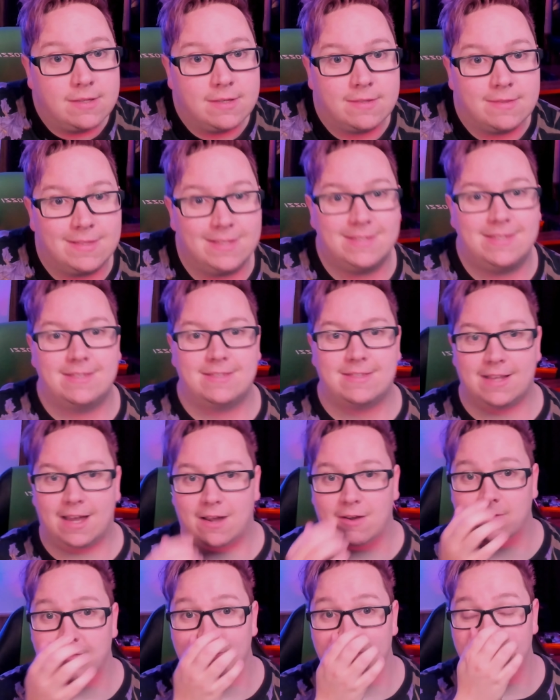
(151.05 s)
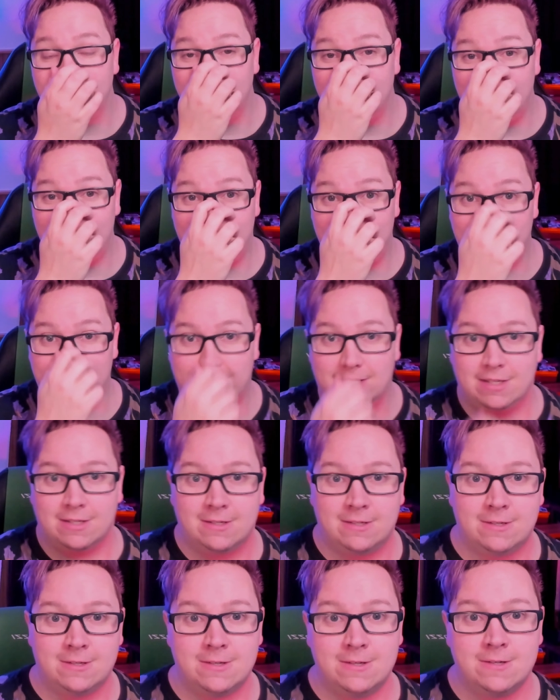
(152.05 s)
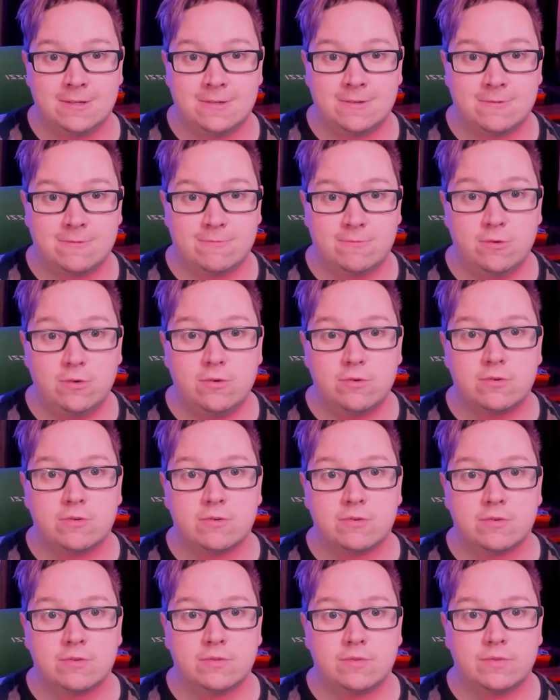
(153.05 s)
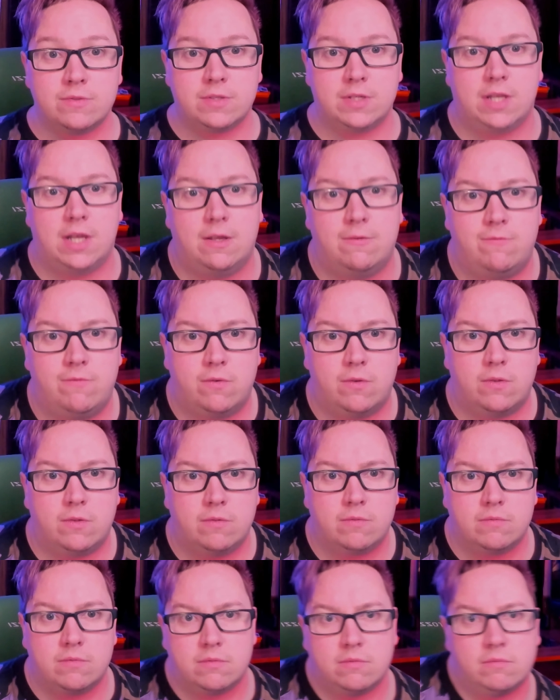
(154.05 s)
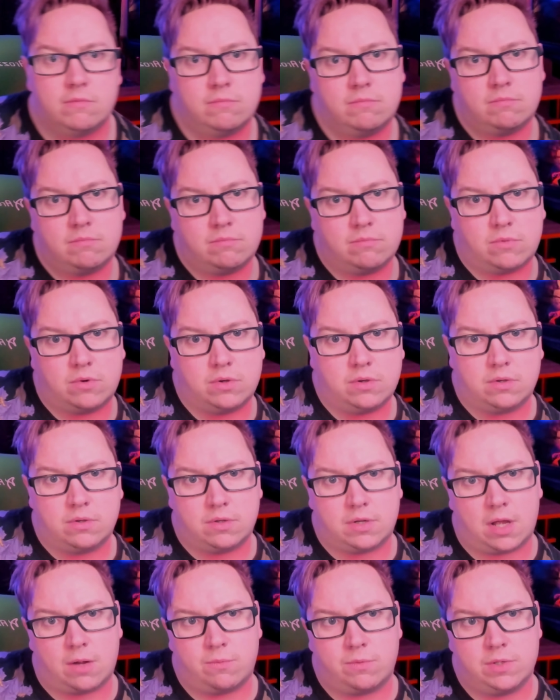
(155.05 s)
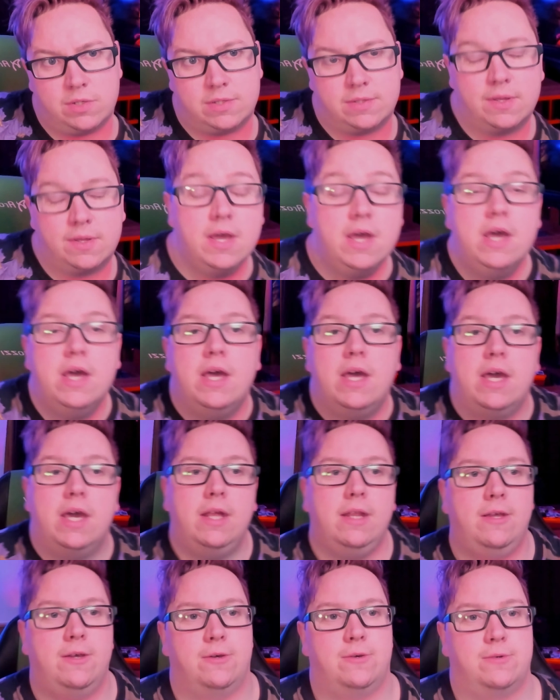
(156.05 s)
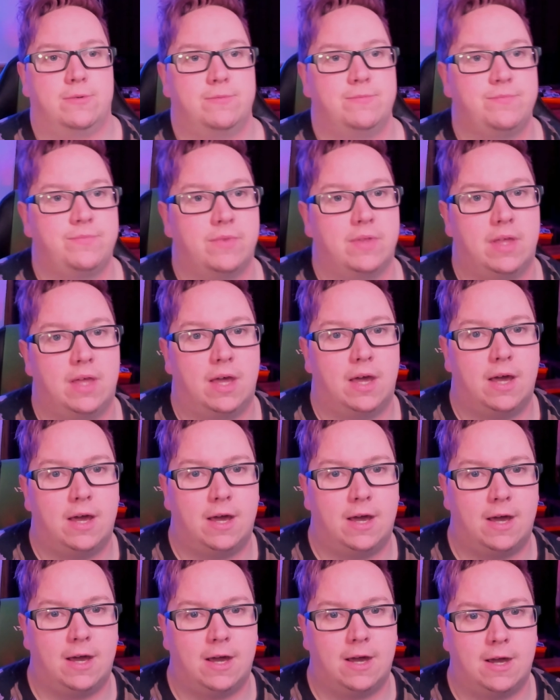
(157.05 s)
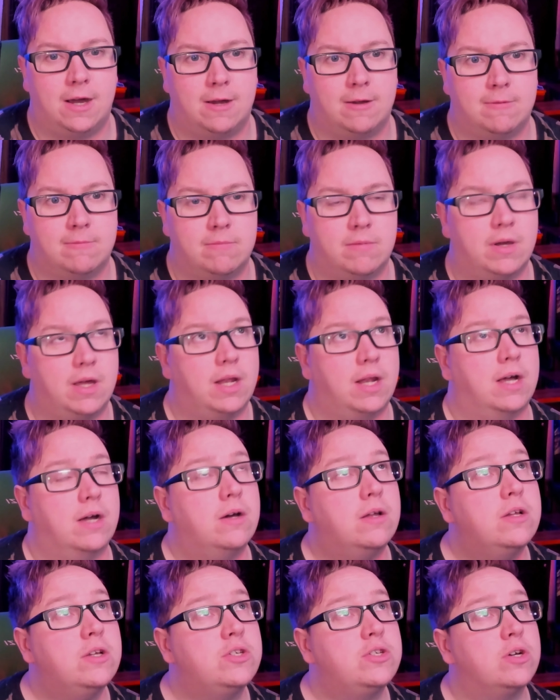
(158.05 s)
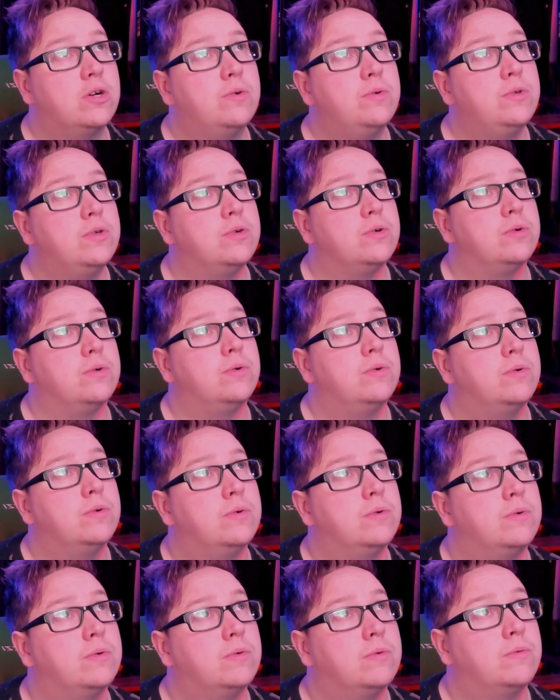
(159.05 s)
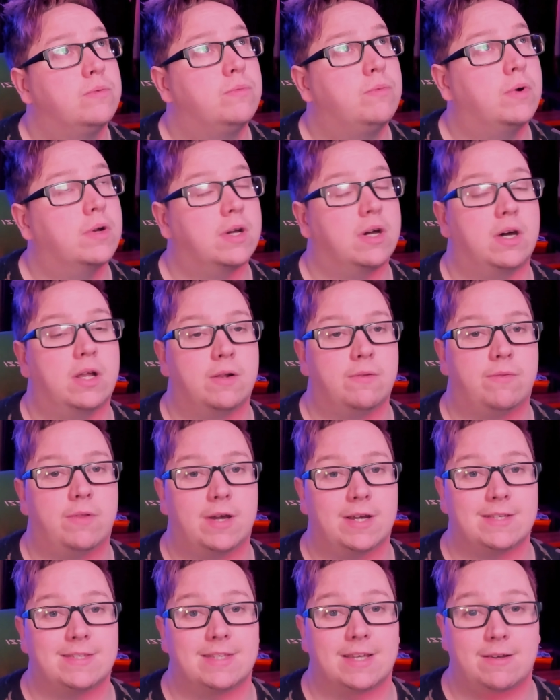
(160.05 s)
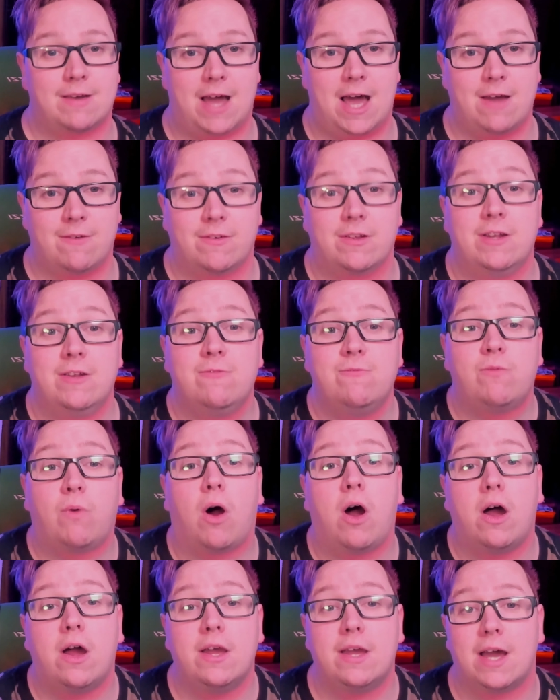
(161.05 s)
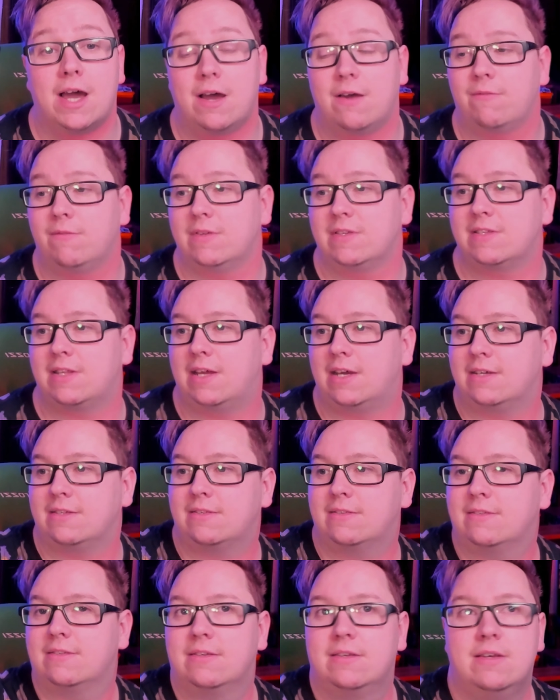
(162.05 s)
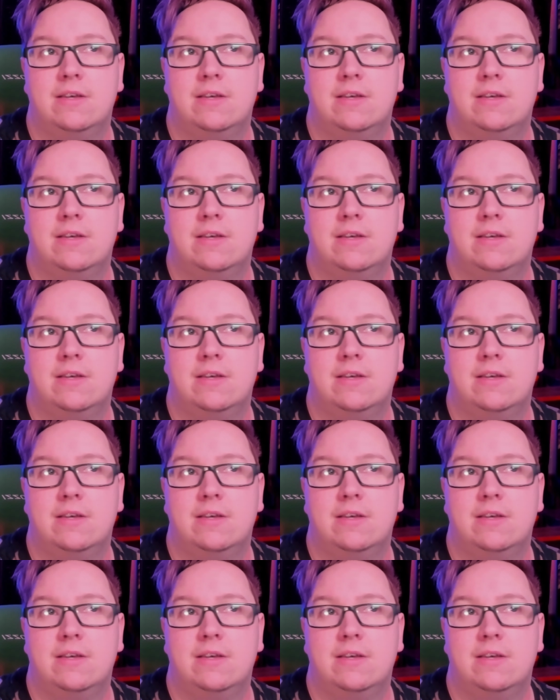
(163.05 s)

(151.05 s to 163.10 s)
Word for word: This is now. This is me. Ooh, did I fall more downwards? Anywho, and I'm gonna show you what kind of lights I have and why I have these lights.